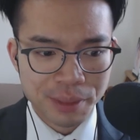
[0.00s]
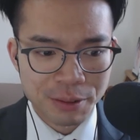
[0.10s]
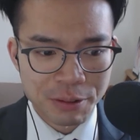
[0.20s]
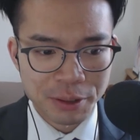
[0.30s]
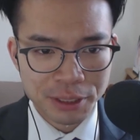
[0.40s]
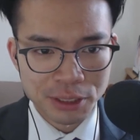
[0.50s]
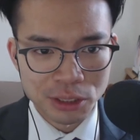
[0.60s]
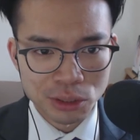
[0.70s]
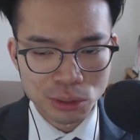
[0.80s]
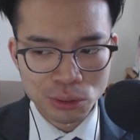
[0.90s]
We want to
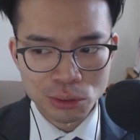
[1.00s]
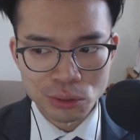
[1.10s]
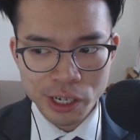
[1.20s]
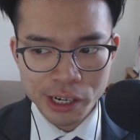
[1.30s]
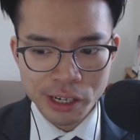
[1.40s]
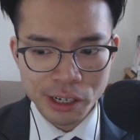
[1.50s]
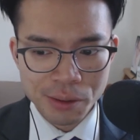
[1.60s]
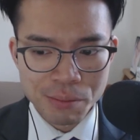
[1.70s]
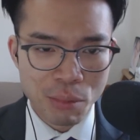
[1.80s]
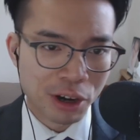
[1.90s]
do
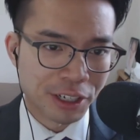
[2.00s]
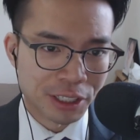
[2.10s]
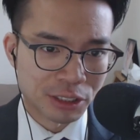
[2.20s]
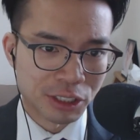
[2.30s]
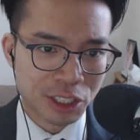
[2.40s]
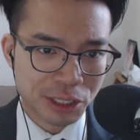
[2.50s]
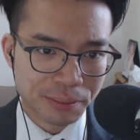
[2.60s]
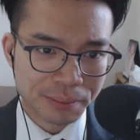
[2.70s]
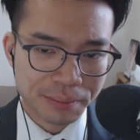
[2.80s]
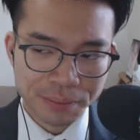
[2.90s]
market
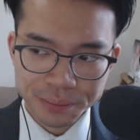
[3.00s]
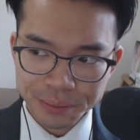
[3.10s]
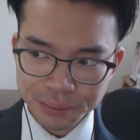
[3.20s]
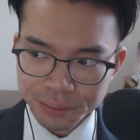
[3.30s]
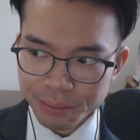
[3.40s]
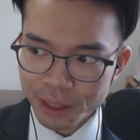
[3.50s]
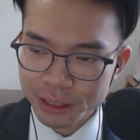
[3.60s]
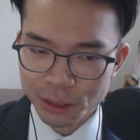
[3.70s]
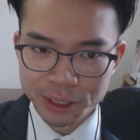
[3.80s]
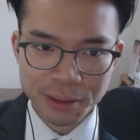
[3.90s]
integration.
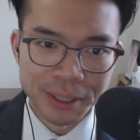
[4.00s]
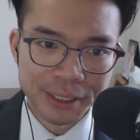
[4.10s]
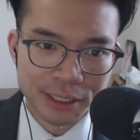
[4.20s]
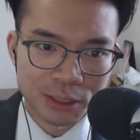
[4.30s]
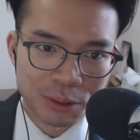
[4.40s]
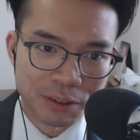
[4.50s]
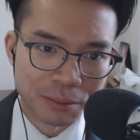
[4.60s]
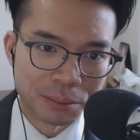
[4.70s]
So what that means is we want to